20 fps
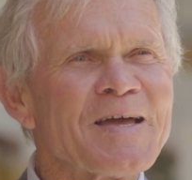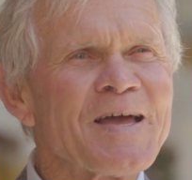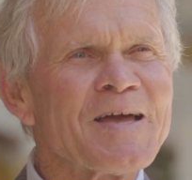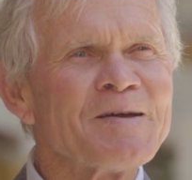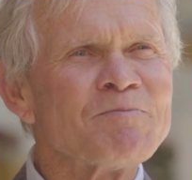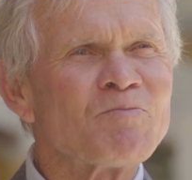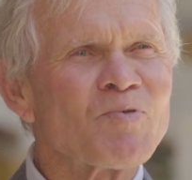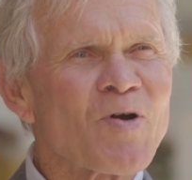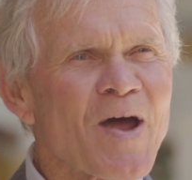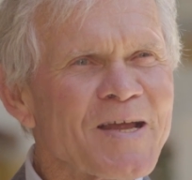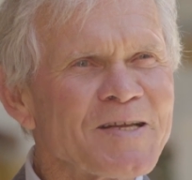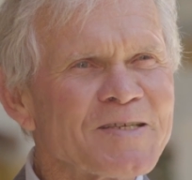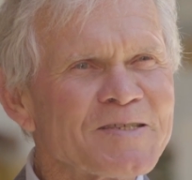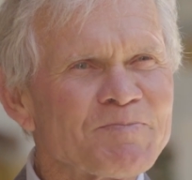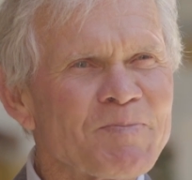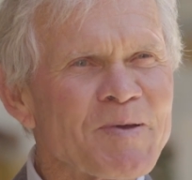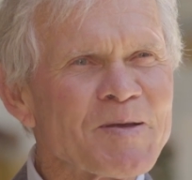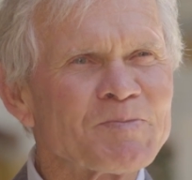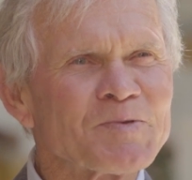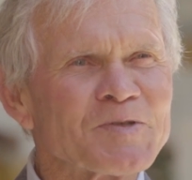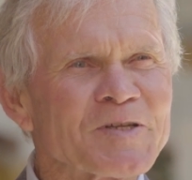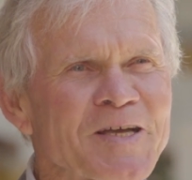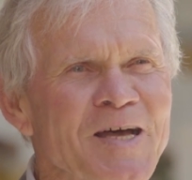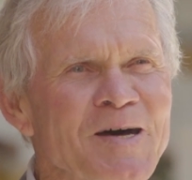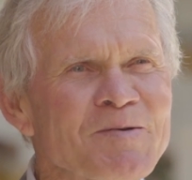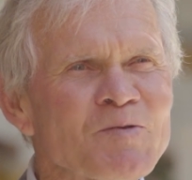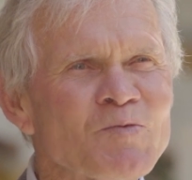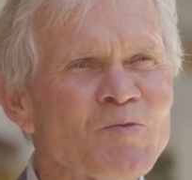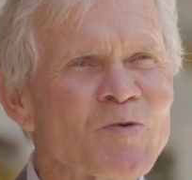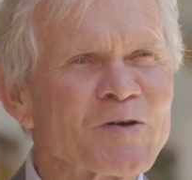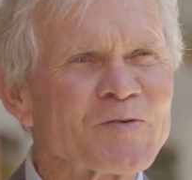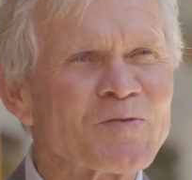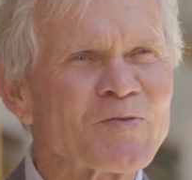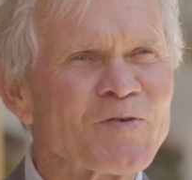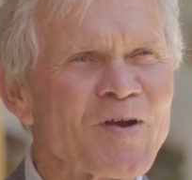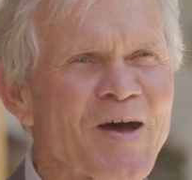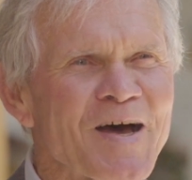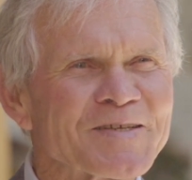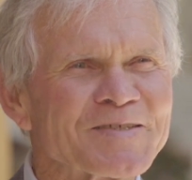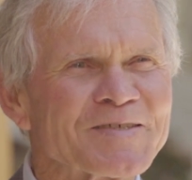and brightest people to come and work
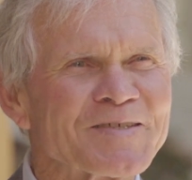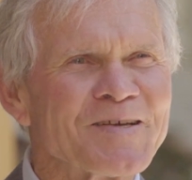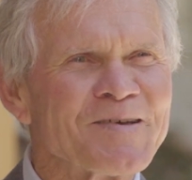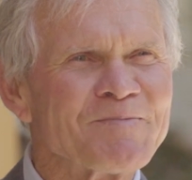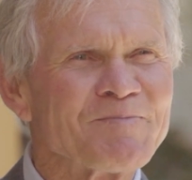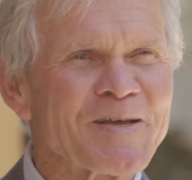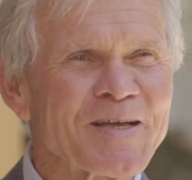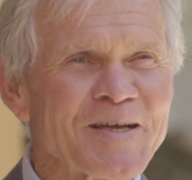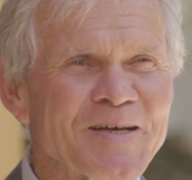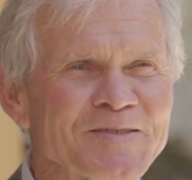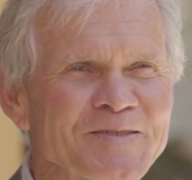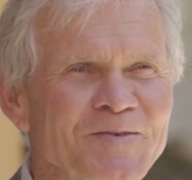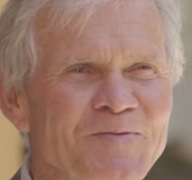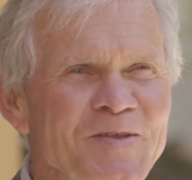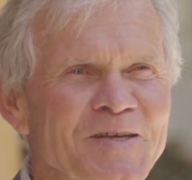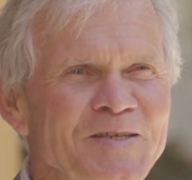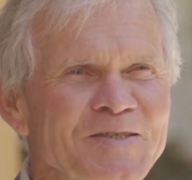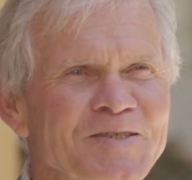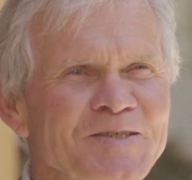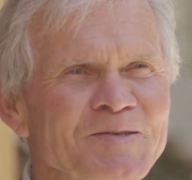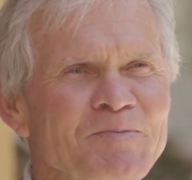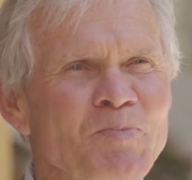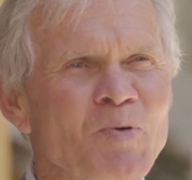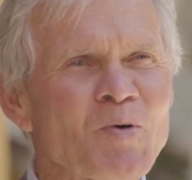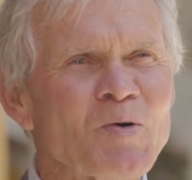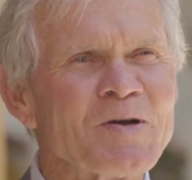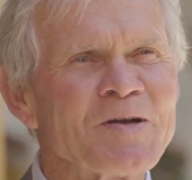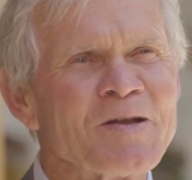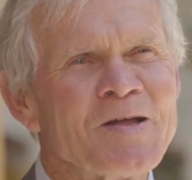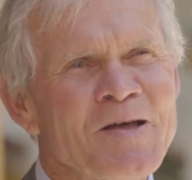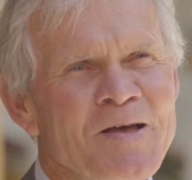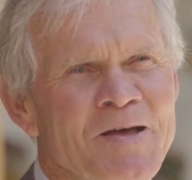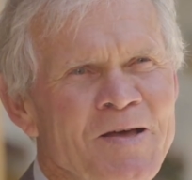for us because of these support